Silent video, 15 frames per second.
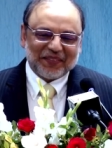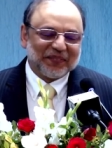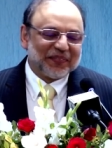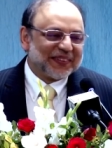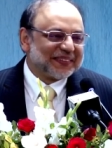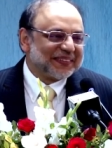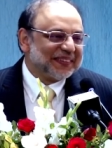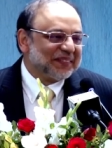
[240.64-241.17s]
of
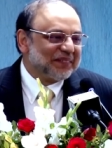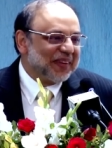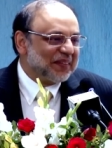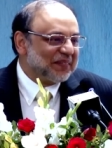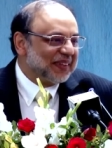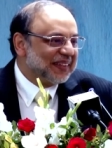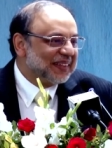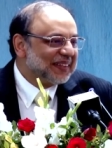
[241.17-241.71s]
person
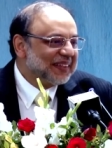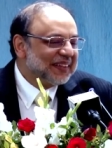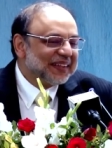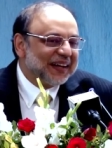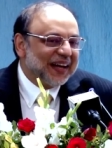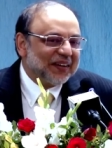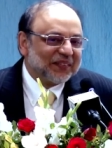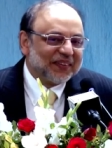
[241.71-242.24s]
maybe
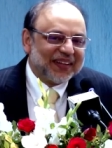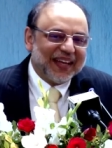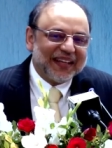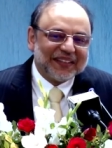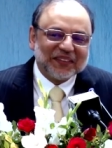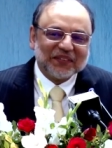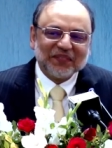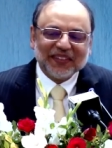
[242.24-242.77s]
I would
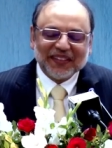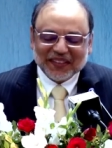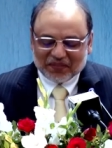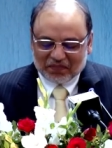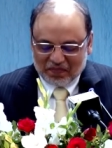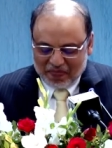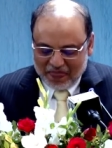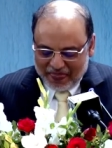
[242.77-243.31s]
like to be.
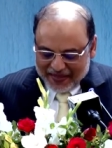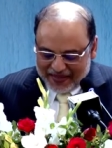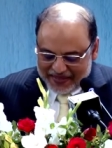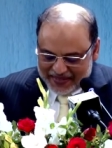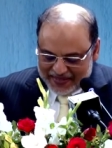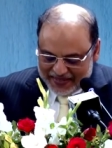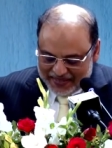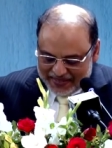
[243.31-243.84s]

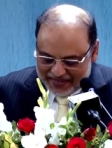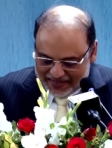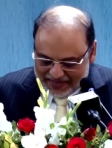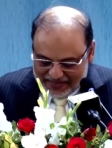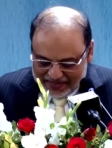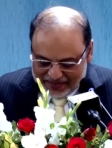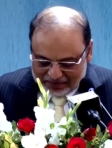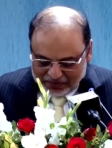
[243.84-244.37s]

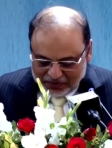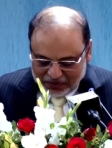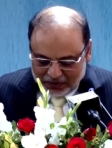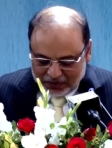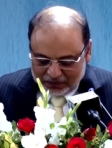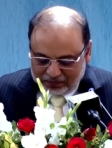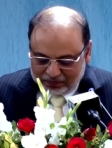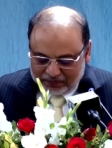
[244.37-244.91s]
Uh,
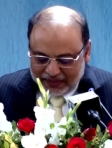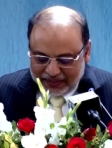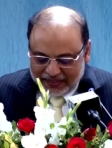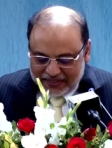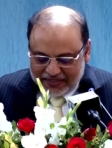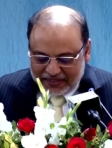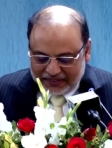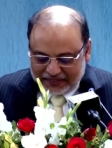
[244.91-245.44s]
so,
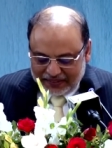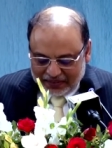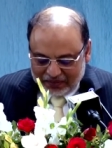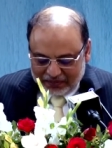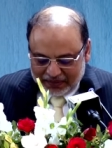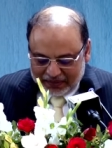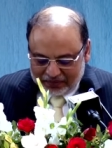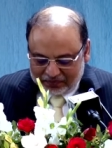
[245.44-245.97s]
ladies and
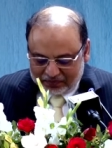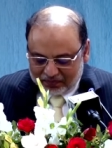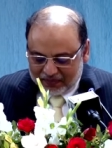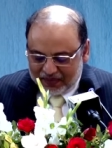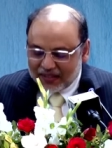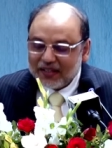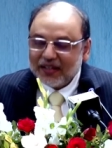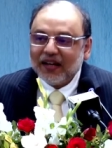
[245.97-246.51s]
gentlemen,
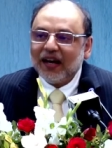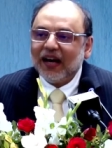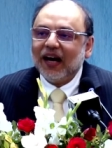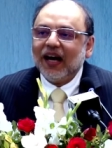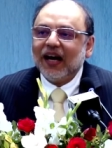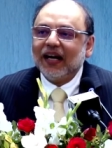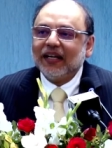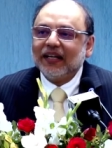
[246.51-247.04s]

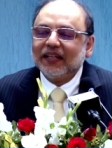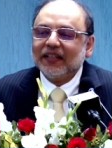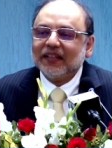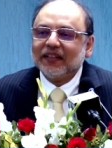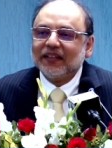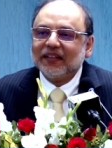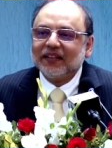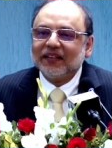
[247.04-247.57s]
I
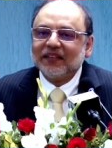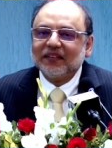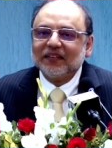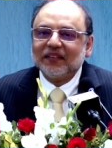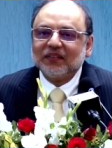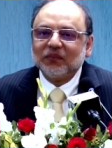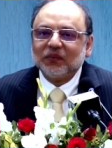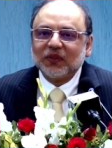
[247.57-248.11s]

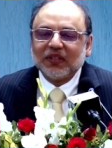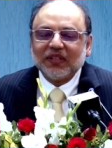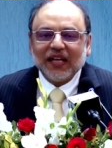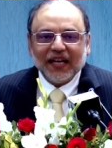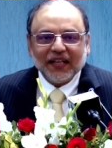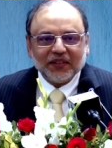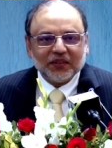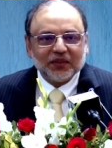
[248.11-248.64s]
would
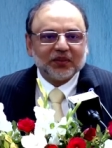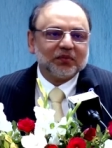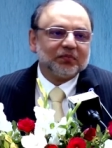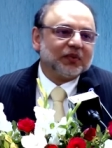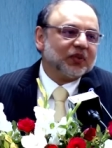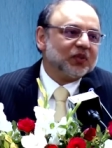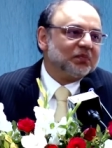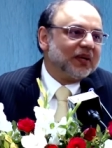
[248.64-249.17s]
like to
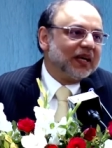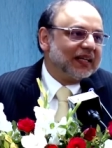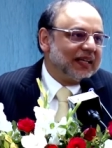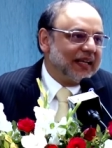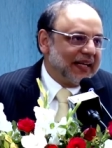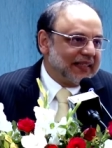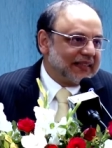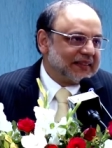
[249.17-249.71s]
bow my
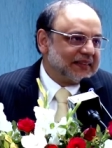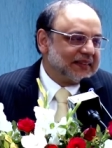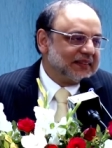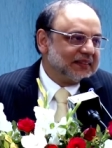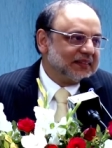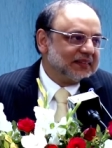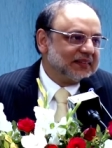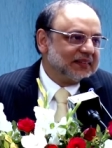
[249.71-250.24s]
head
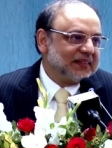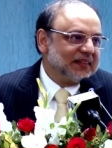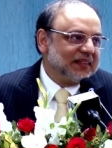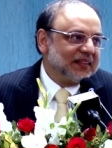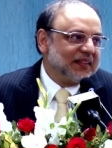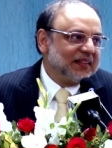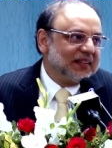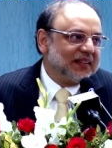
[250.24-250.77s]

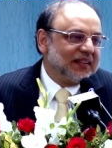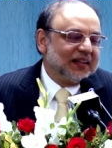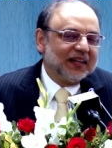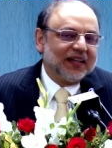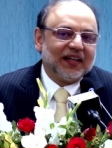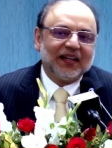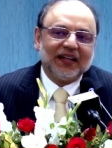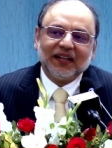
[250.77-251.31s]

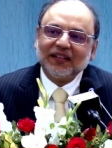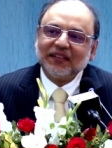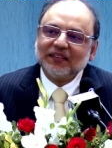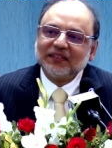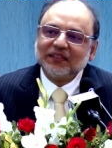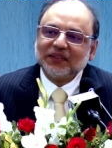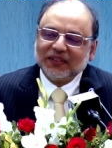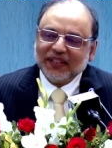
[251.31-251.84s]
uh,
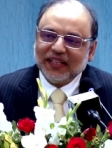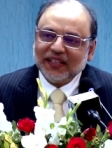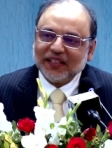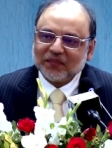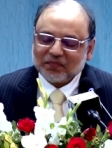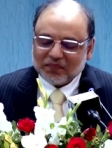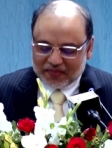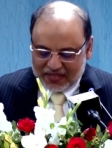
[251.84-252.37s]
today
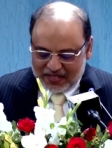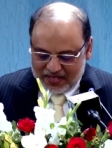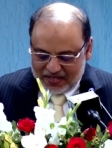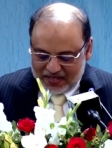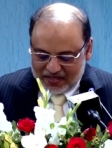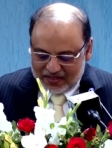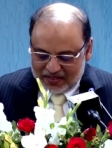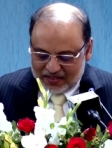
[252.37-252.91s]

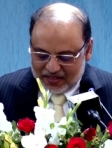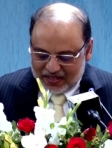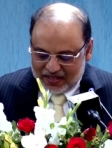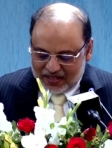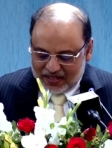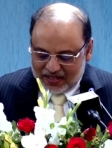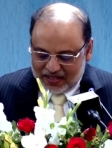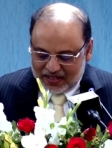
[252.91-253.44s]

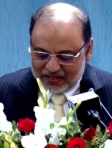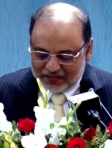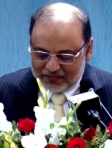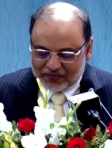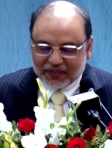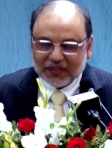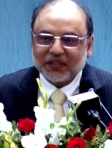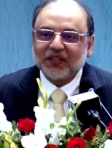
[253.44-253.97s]
uh, in
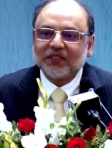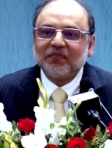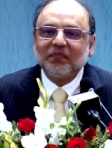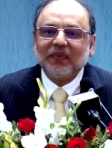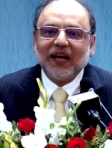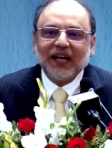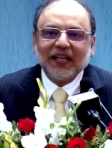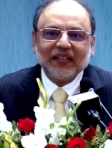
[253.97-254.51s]
front of
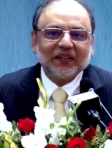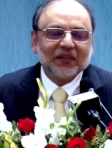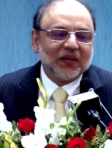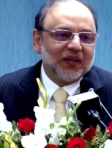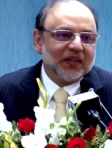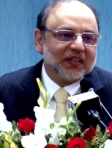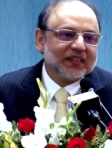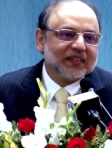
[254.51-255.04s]
my
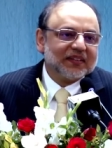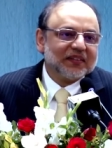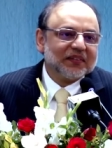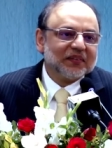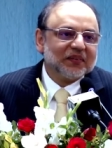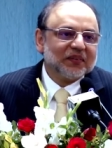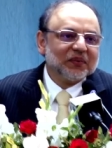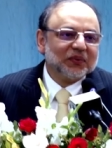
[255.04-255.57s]
Lord
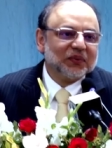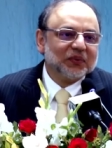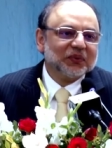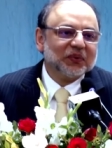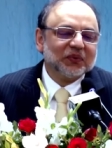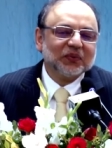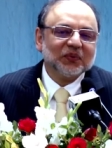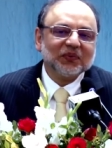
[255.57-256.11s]

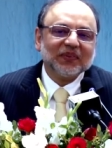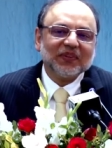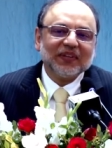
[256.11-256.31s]
who